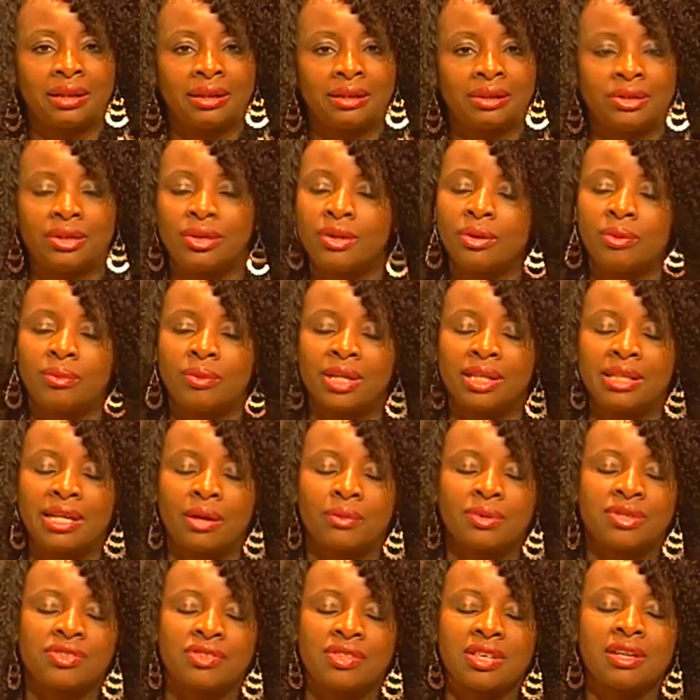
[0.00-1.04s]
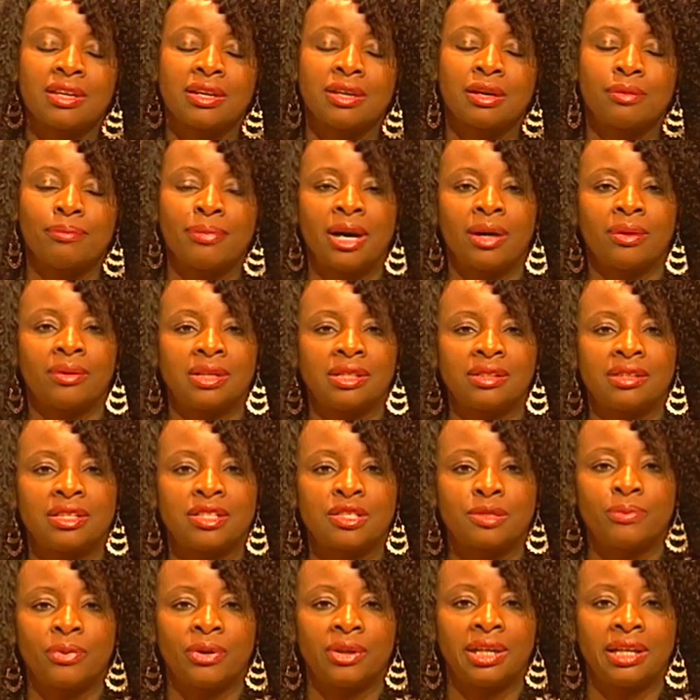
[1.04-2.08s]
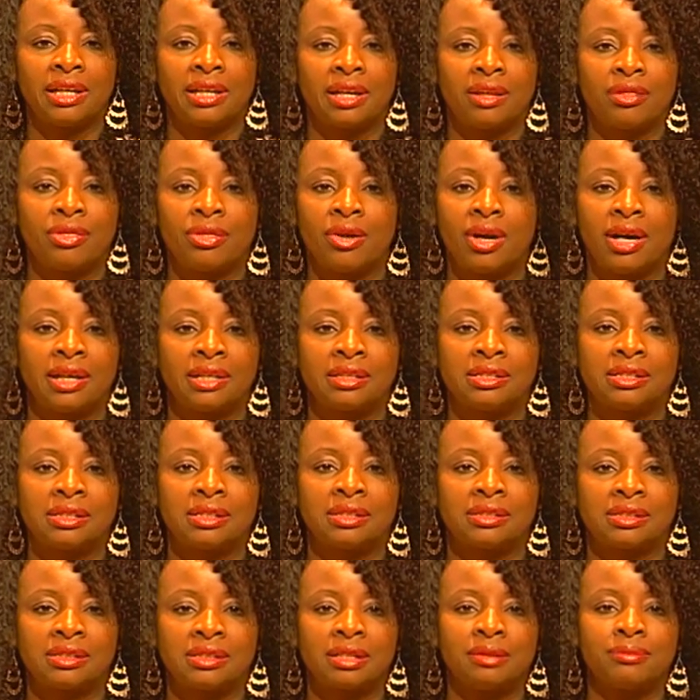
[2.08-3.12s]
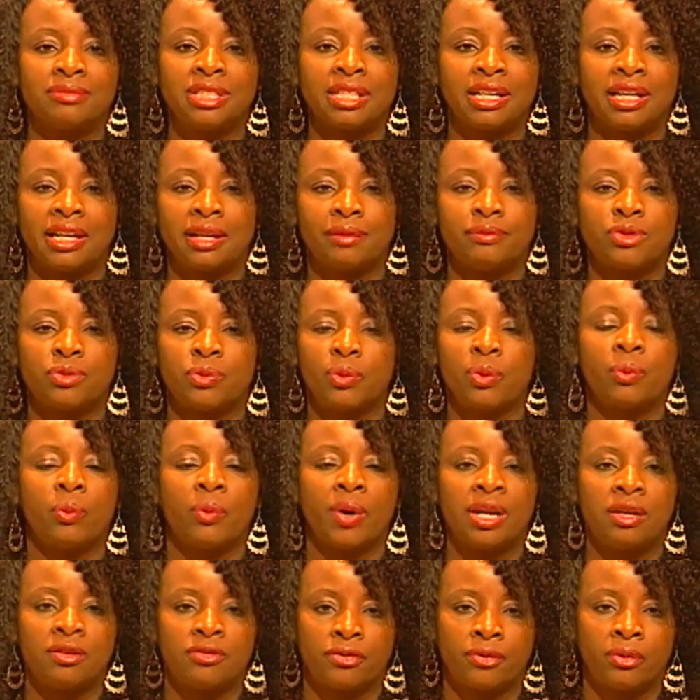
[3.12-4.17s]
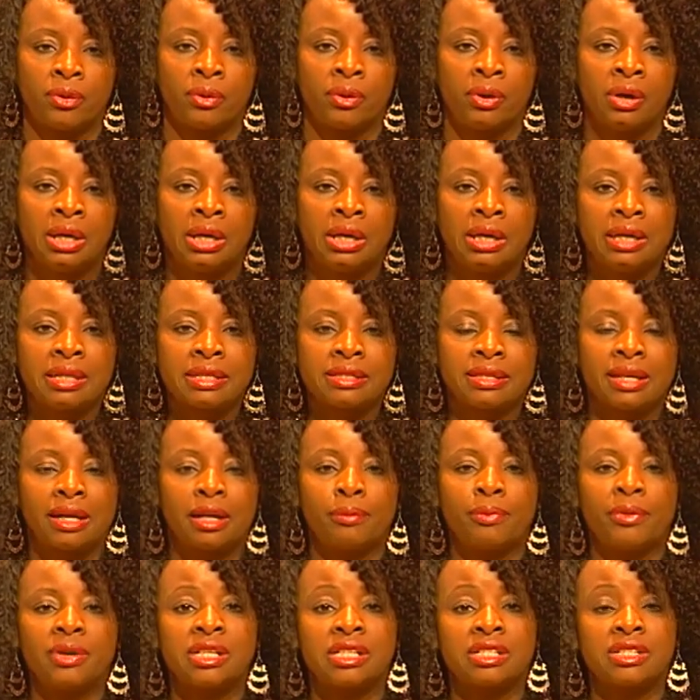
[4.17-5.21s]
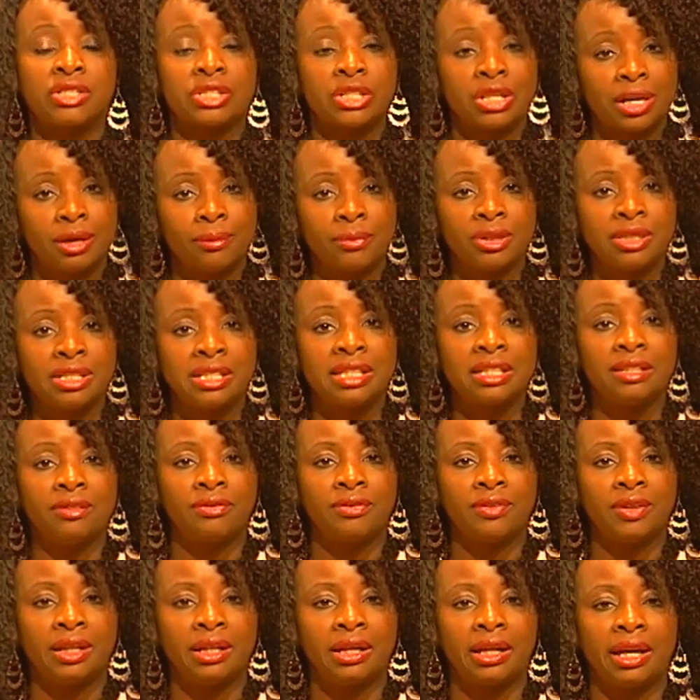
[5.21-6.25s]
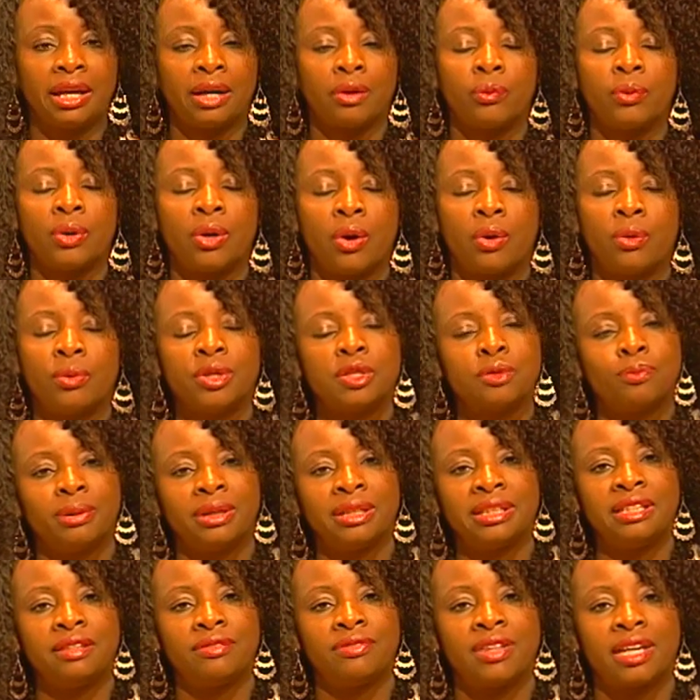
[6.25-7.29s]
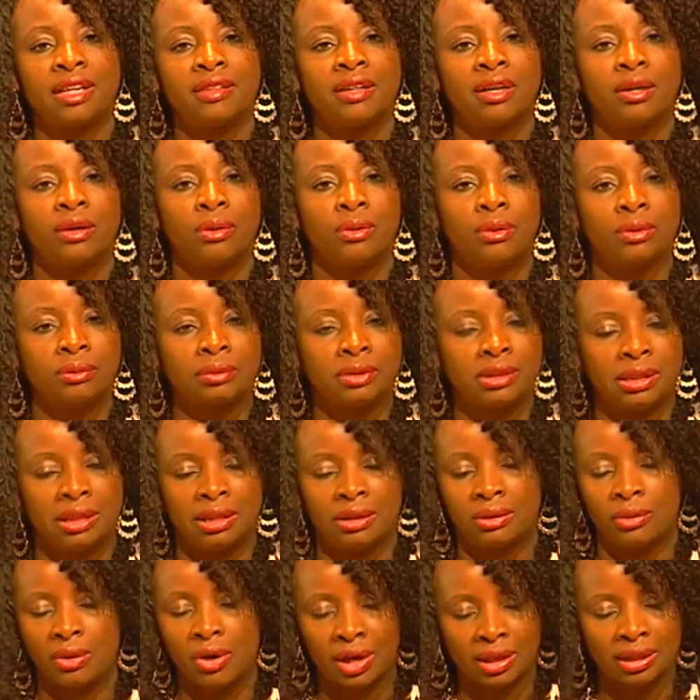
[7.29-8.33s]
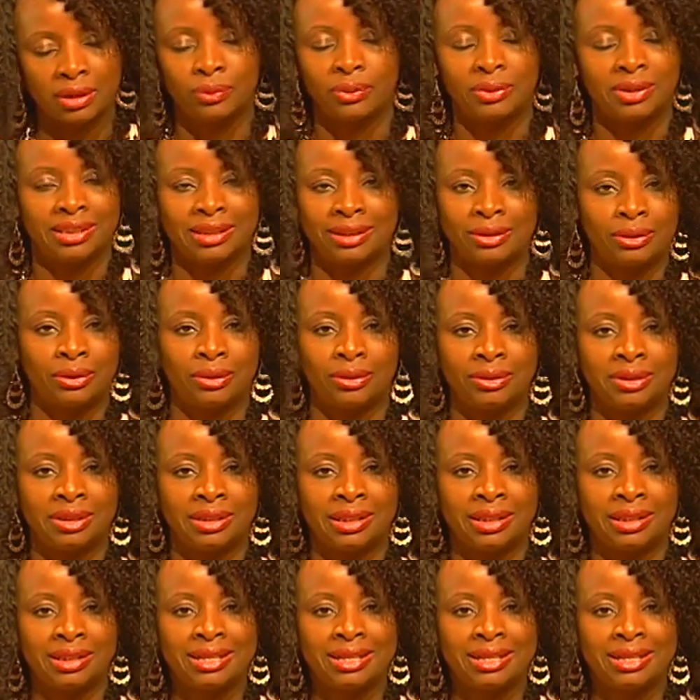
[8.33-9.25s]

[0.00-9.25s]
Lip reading: You know what, I was thinking about it this morning and thought sometimes we wait for celebrities to come on TV and we always believe that they're in Hollywood alone.